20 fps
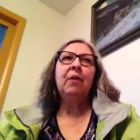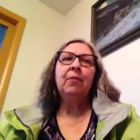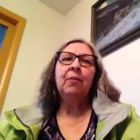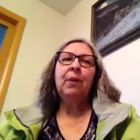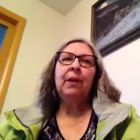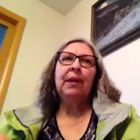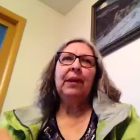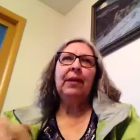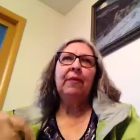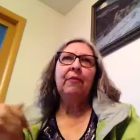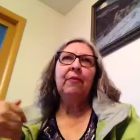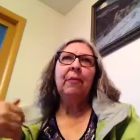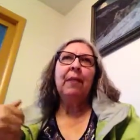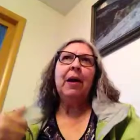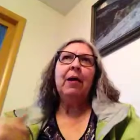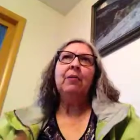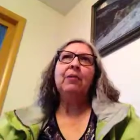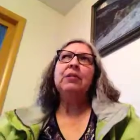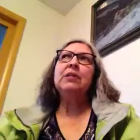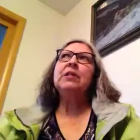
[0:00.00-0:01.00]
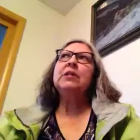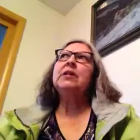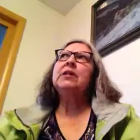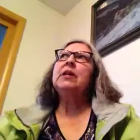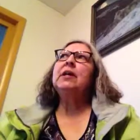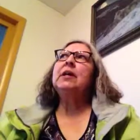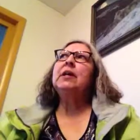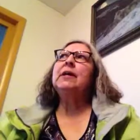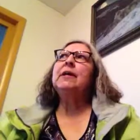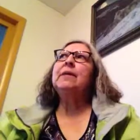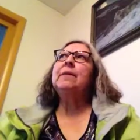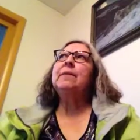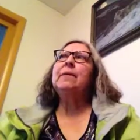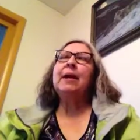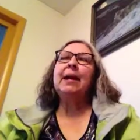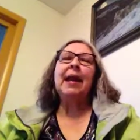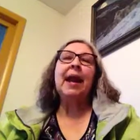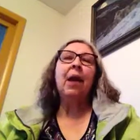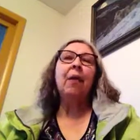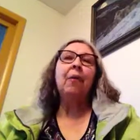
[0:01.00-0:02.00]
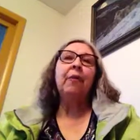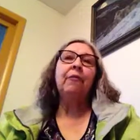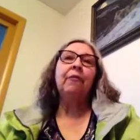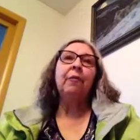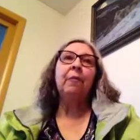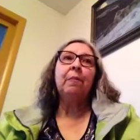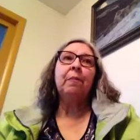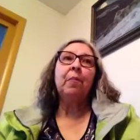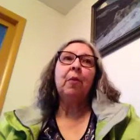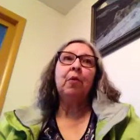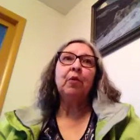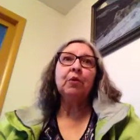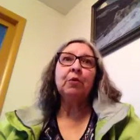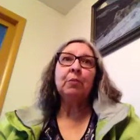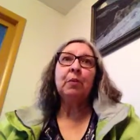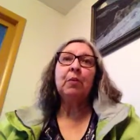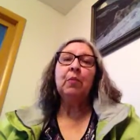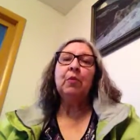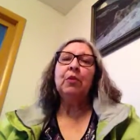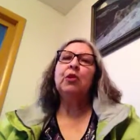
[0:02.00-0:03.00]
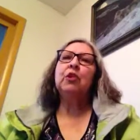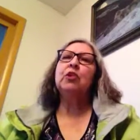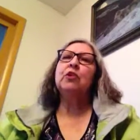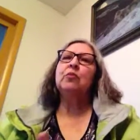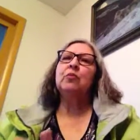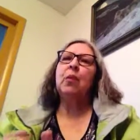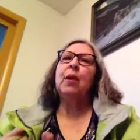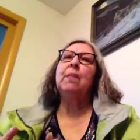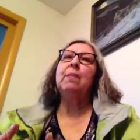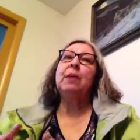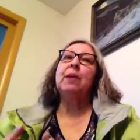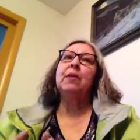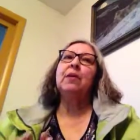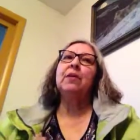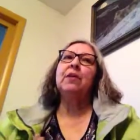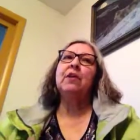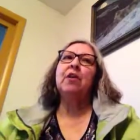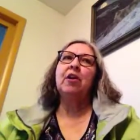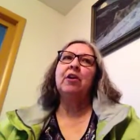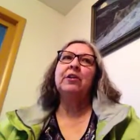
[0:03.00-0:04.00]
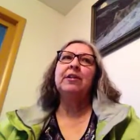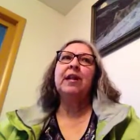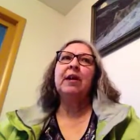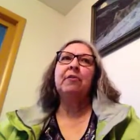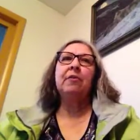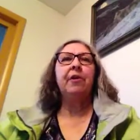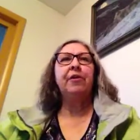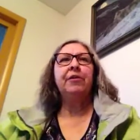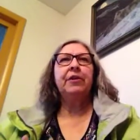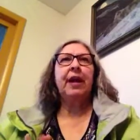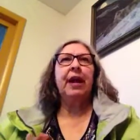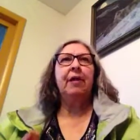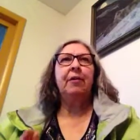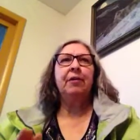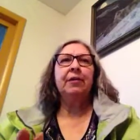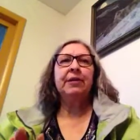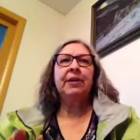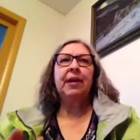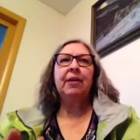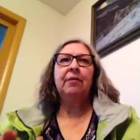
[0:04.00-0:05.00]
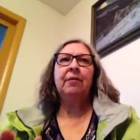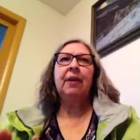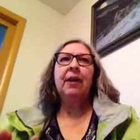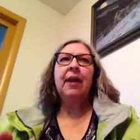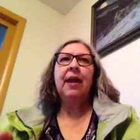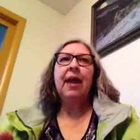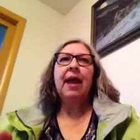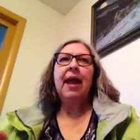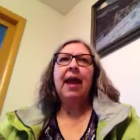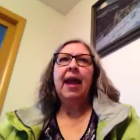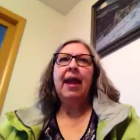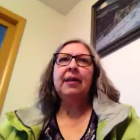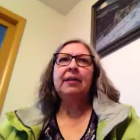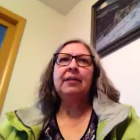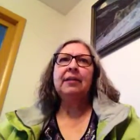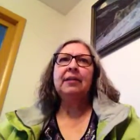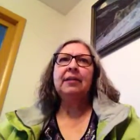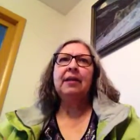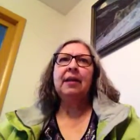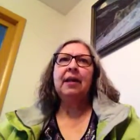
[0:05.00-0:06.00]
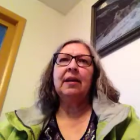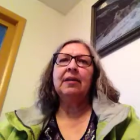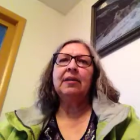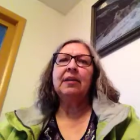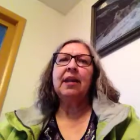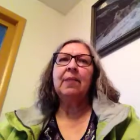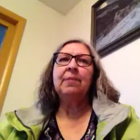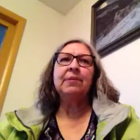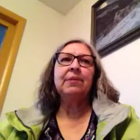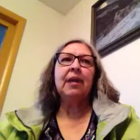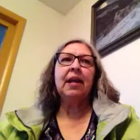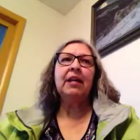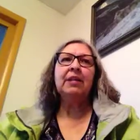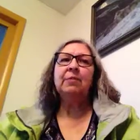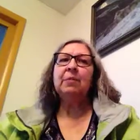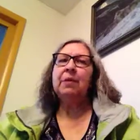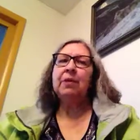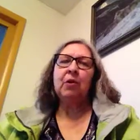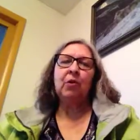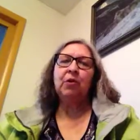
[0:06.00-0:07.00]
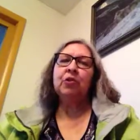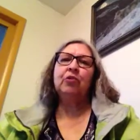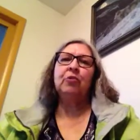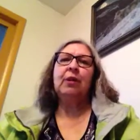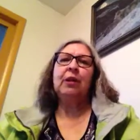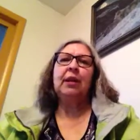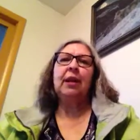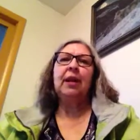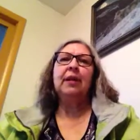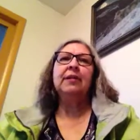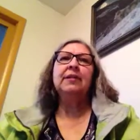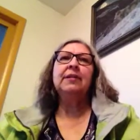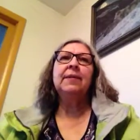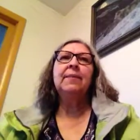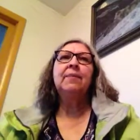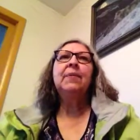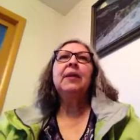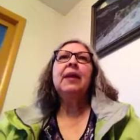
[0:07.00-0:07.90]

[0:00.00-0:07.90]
we live about an hour from Bozeman, which is way bigger than our town. Our town has stop signs but no street lights.